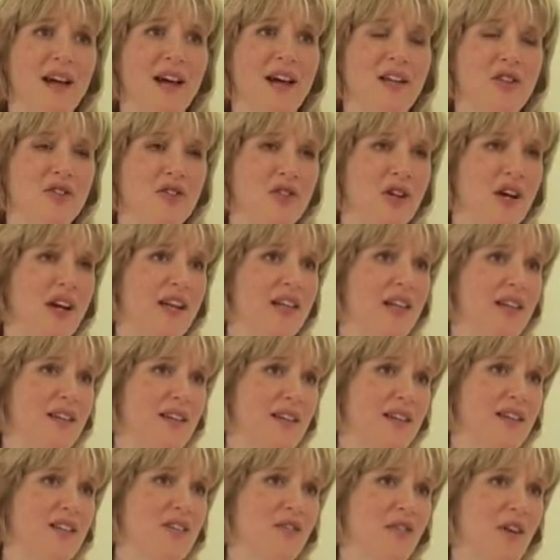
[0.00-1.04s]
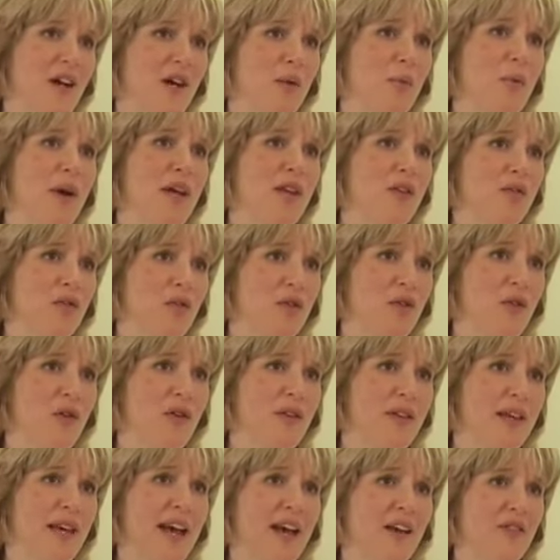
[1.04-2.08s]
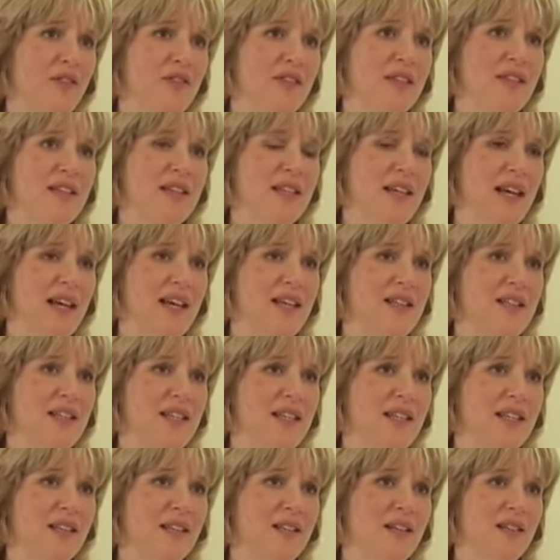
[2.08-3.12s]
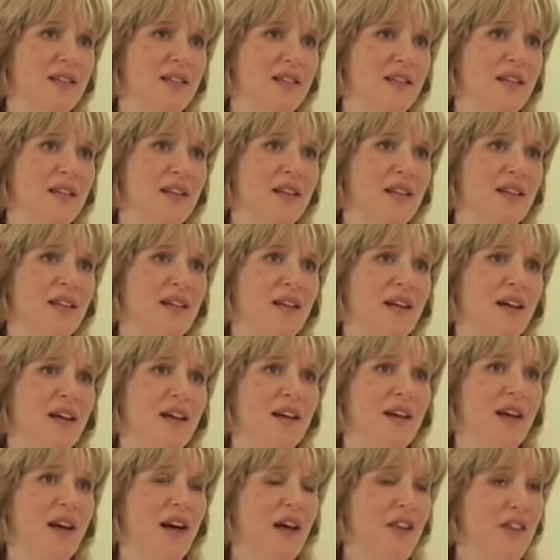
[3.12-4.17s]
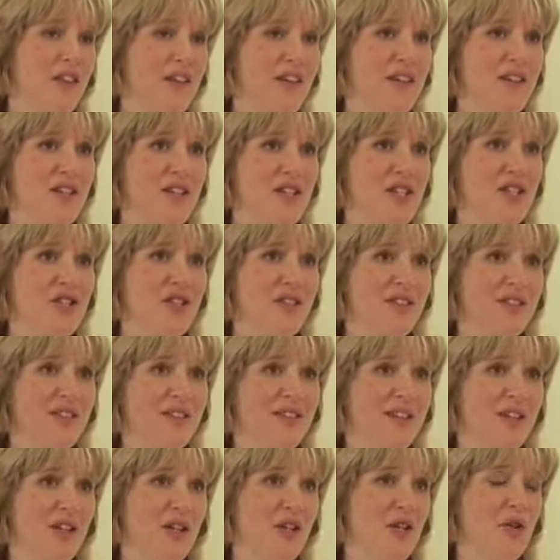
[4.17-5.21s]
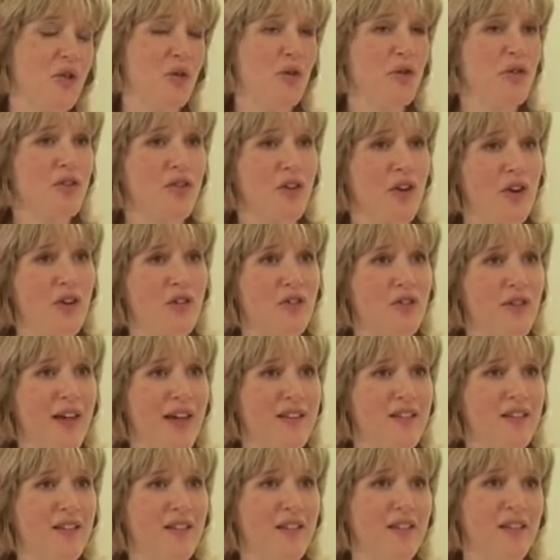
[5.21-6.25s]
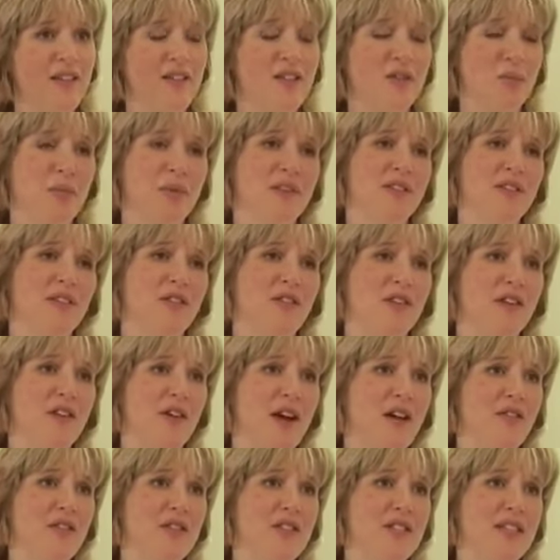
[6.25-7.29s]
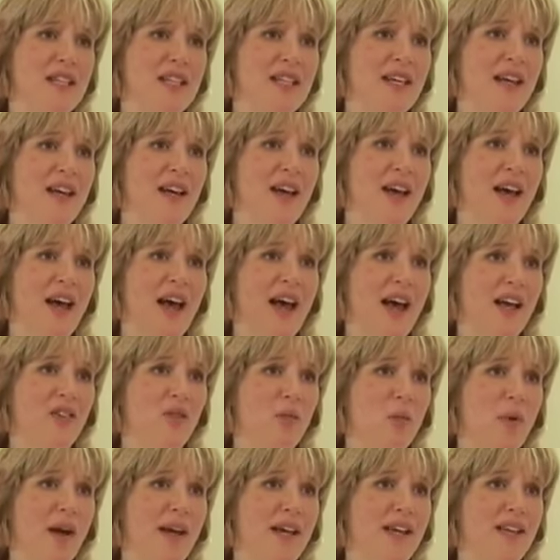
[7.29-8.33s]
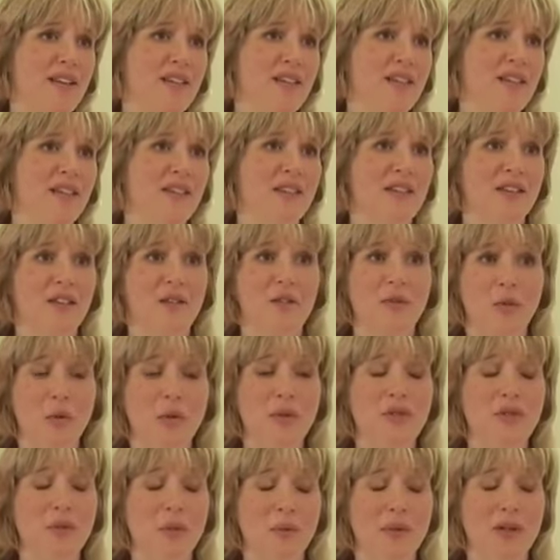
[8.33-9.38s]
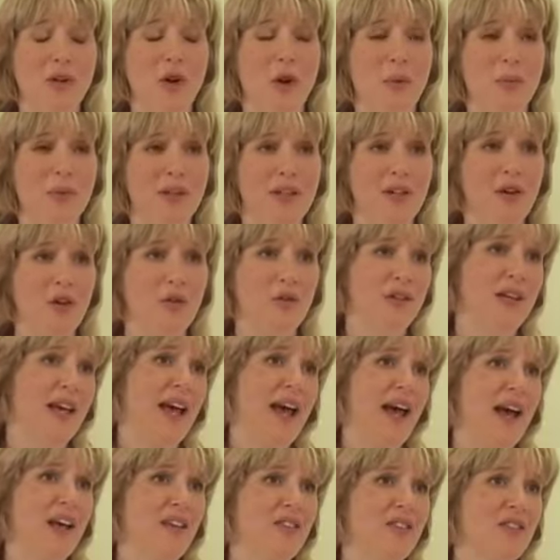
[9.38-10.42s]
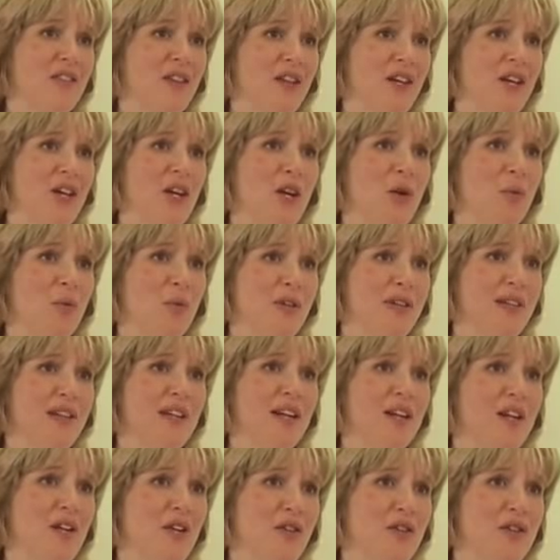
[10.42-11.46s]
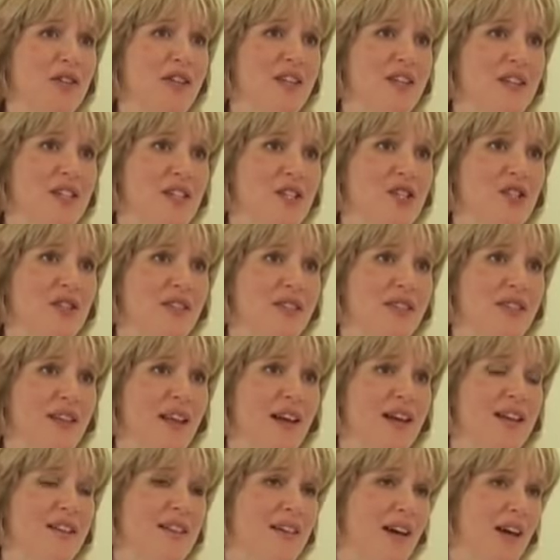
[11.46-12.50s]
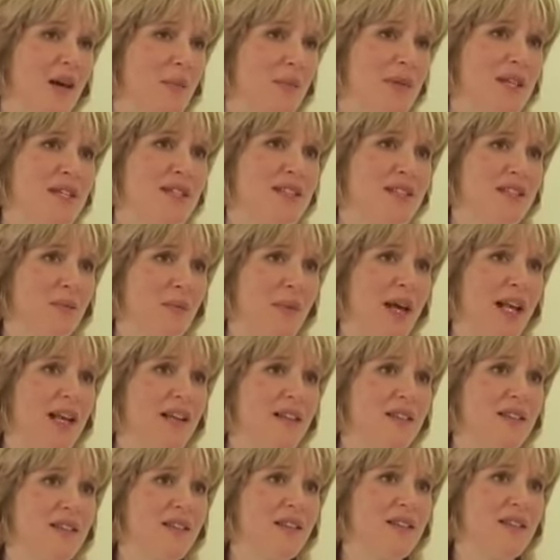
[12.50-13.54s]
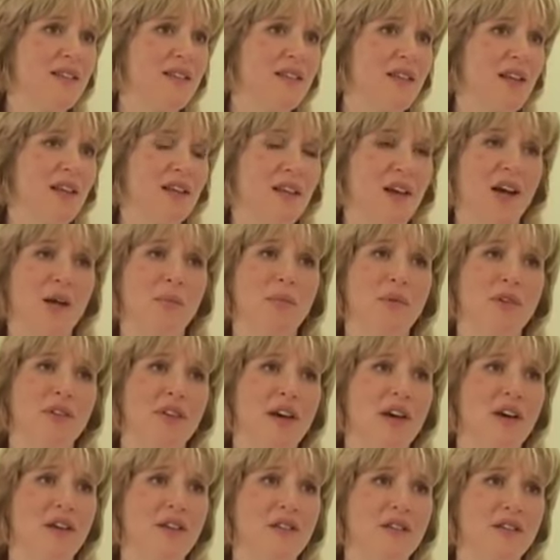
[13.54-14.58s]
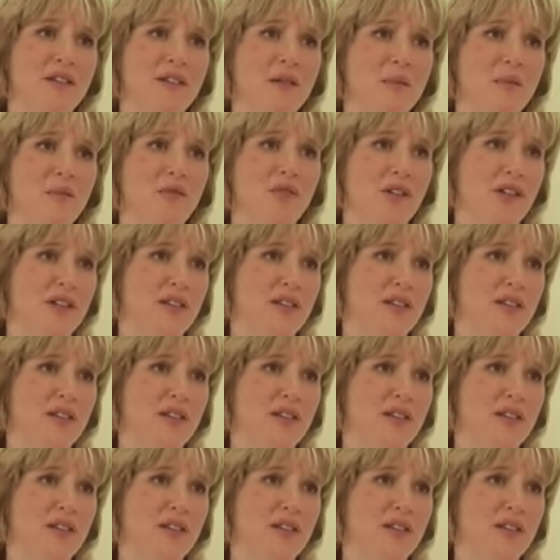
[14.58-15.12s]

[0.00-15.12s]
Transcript: and try and identify whether or not they have CKD. Other conditions that can also affect specific gravity and weight that also be common in older cats would include conditions like diabetes mellitus and hypothyroidism, for